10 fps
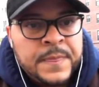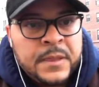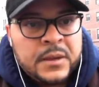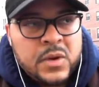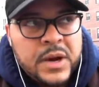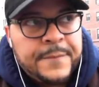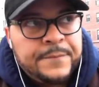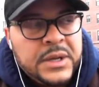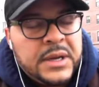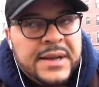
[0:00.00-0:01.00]
right?
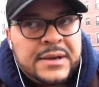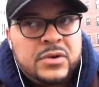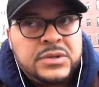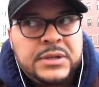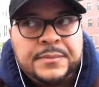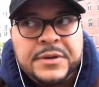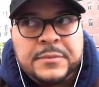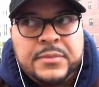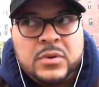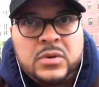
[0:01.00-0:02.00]
And I know some
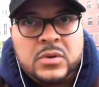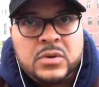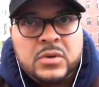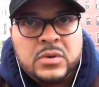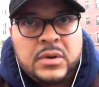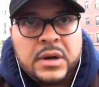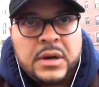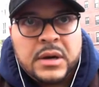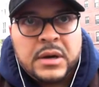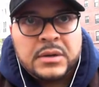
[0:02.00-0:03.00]
people,
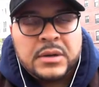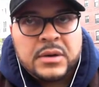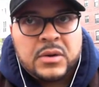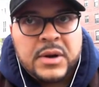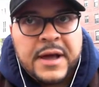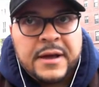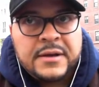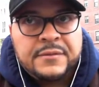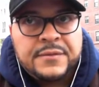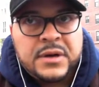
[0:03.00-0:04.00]
you know,
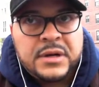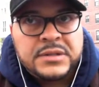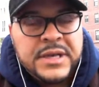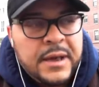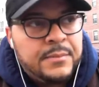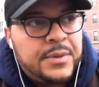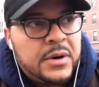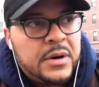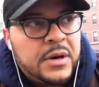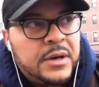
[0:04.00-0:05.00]
have a
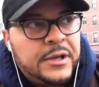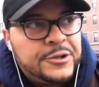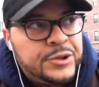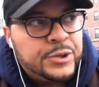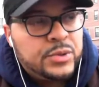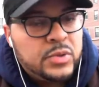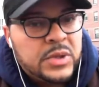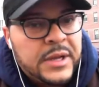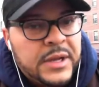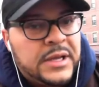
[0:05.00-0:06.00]
temper issue,
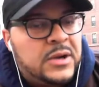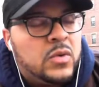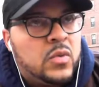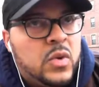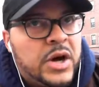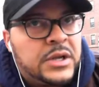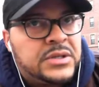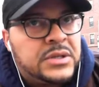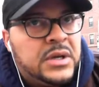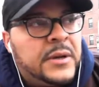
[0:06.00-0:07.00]
like they don't want
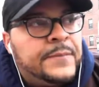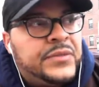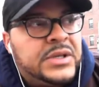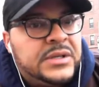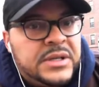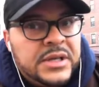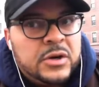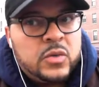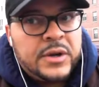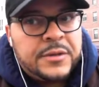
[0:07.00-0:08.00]
to deal
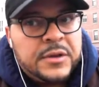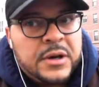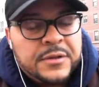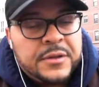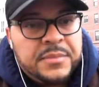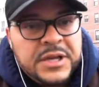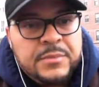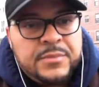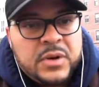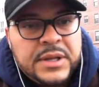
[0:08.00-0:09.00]
with other
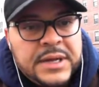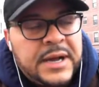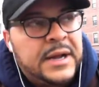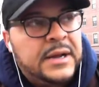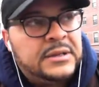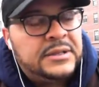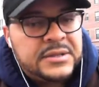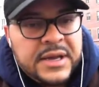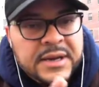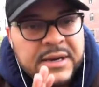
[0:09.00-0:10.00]
people, and I
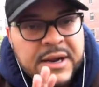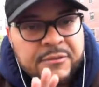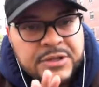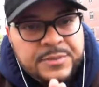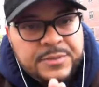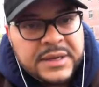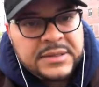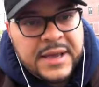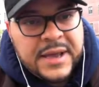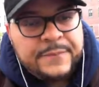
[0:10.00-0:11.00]
understand it and I respect
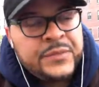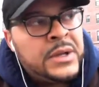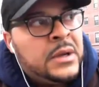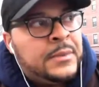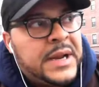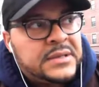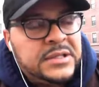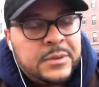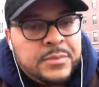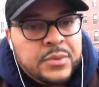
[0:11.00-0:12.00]
that. But at
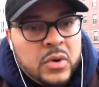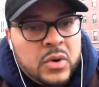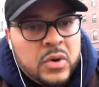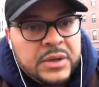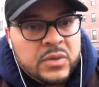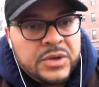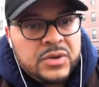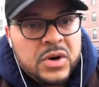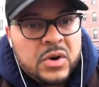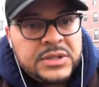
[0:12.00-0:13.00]
some point when you
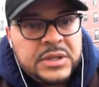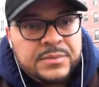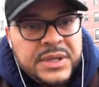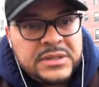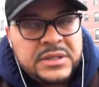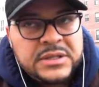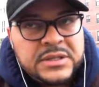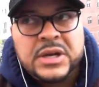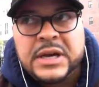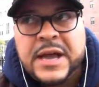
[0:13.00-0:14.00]
go into business,
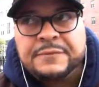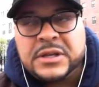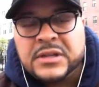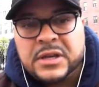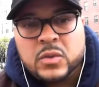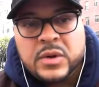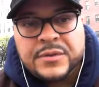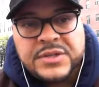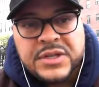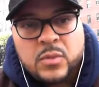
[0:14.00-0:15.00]
you're gonna have to deal with
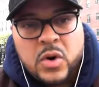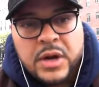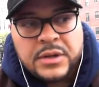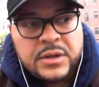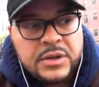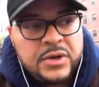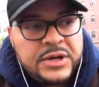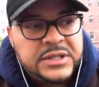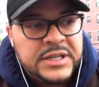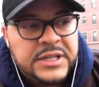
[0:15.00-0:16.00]
someone. You
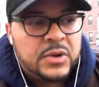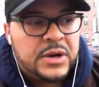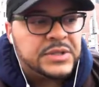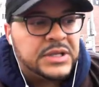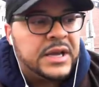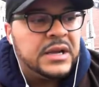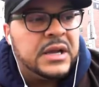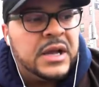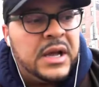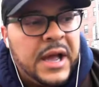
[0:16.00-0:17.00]
understand what I'm saying?
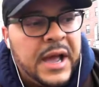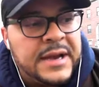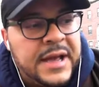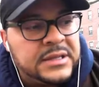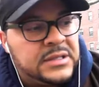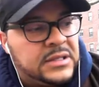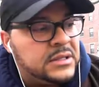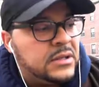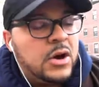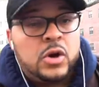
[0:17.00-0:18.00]
And that's,
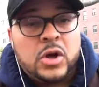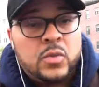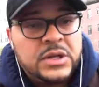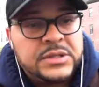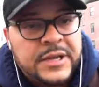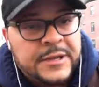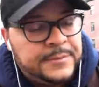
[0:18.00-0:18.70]
hold on one second.